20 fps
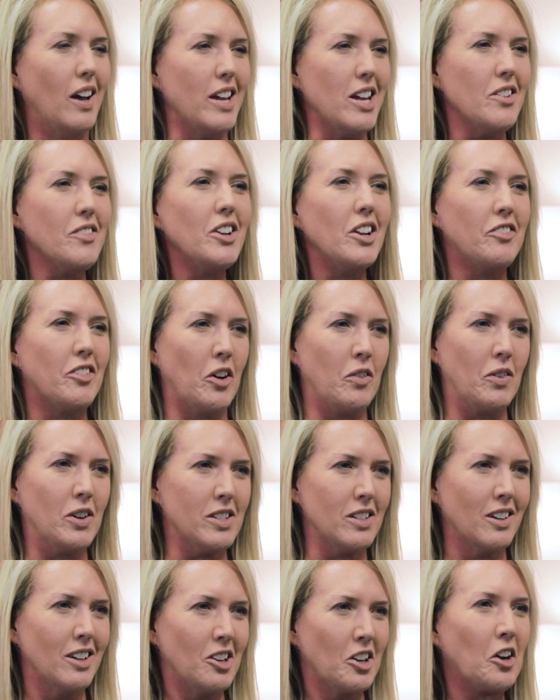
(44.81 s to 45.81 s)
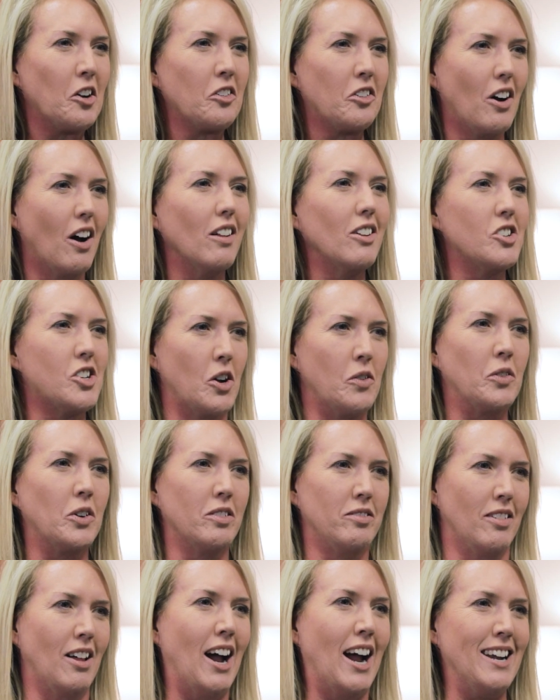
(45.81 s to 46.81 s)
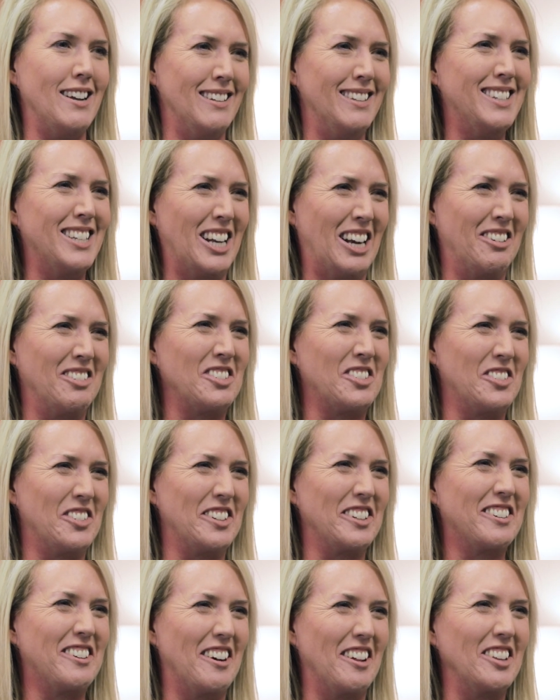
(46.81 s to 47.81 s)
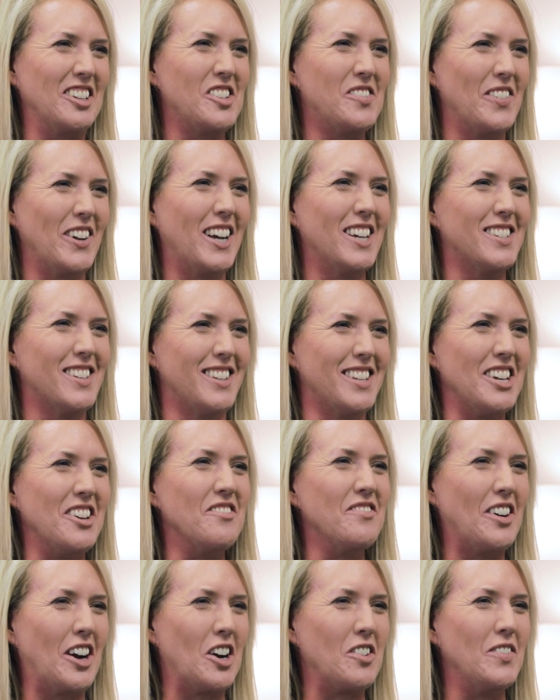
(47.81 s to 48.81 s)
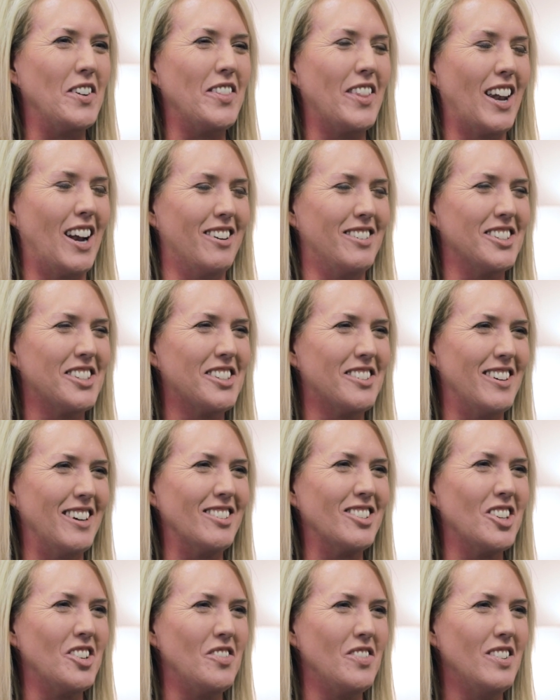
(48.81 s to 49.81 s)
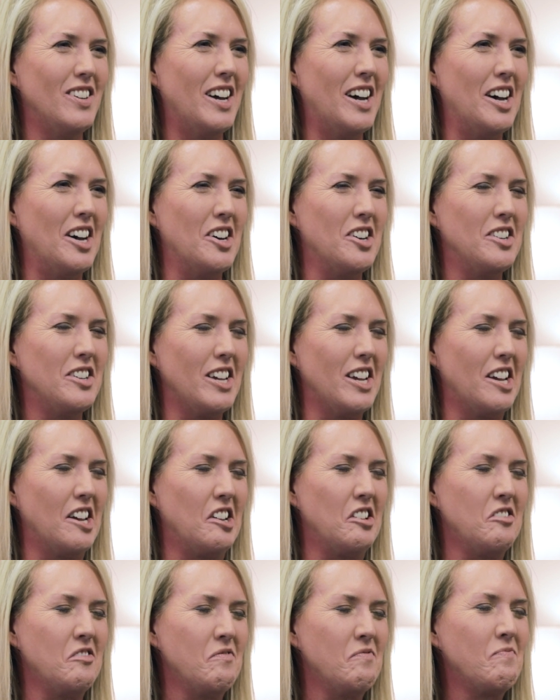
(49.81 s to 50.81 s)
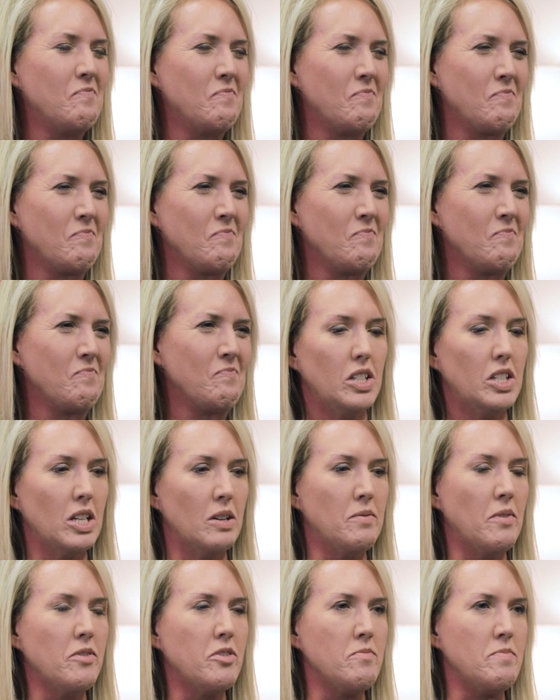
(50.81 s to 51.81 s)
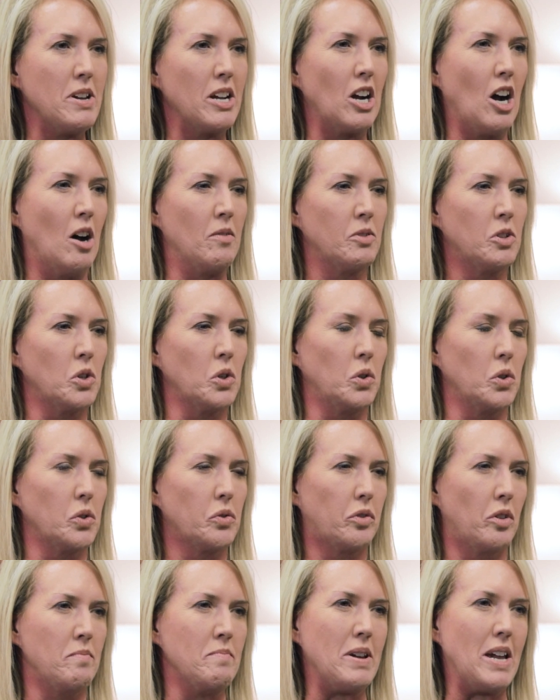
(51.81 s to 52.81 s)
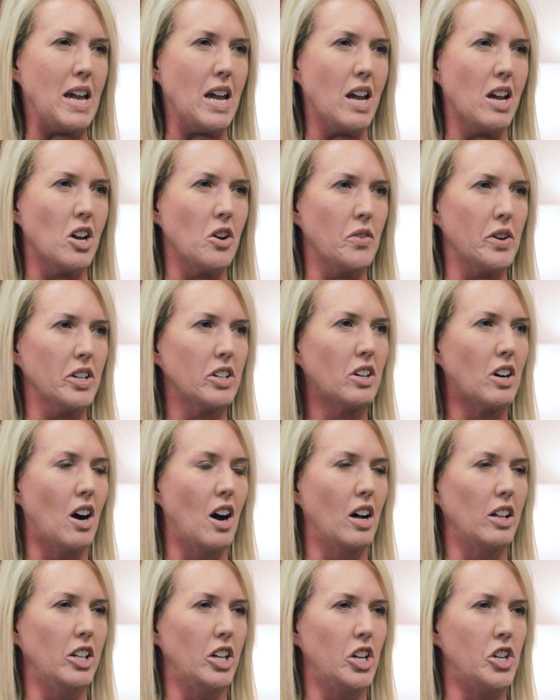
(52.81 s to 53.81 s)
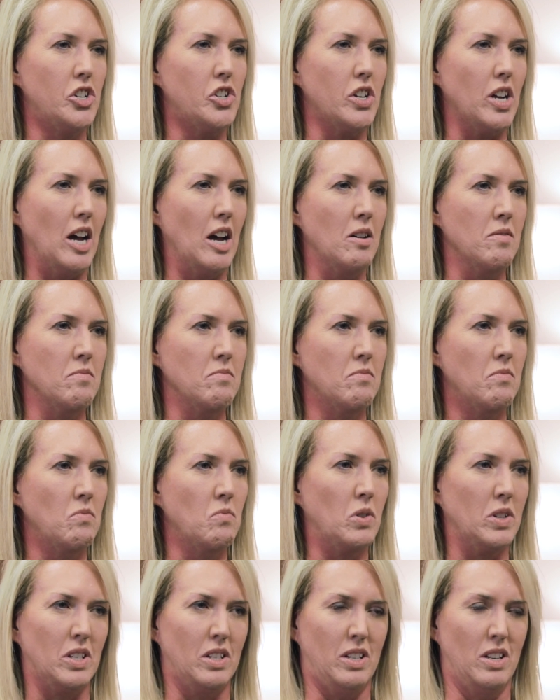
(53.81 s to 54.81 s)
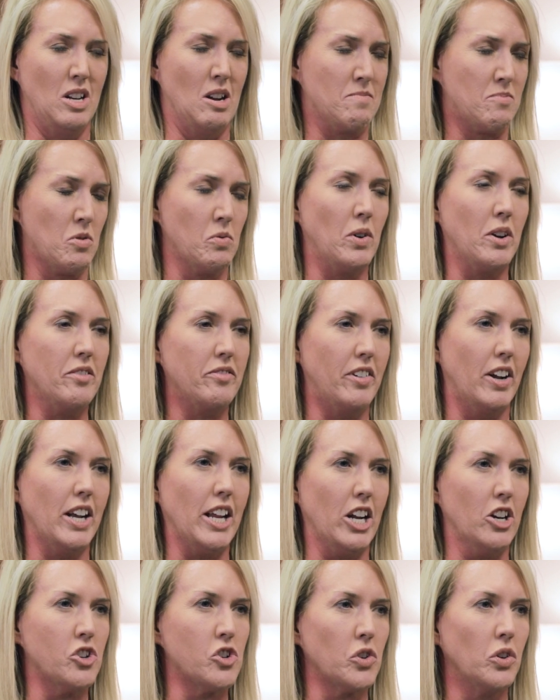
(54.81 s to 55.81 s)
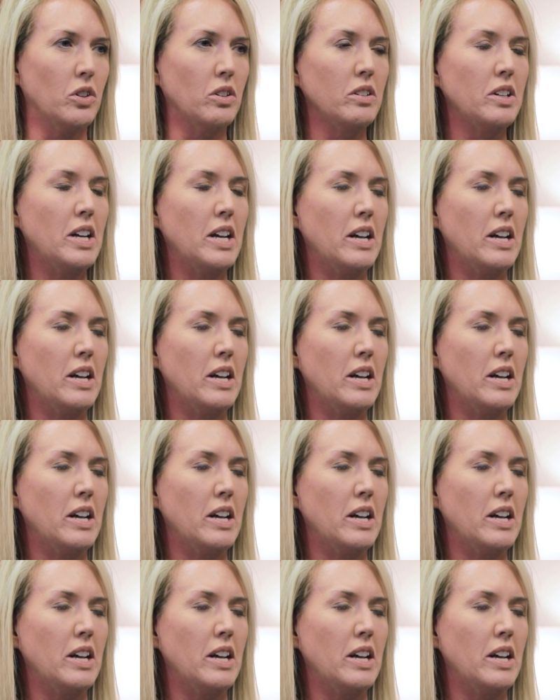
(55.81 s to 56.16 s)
Even if I wasn't going to go to college, I would have lied and said I was going to college because of the environment that I was surrounded in. Some of the big obstacles for me going to college was number one, financial.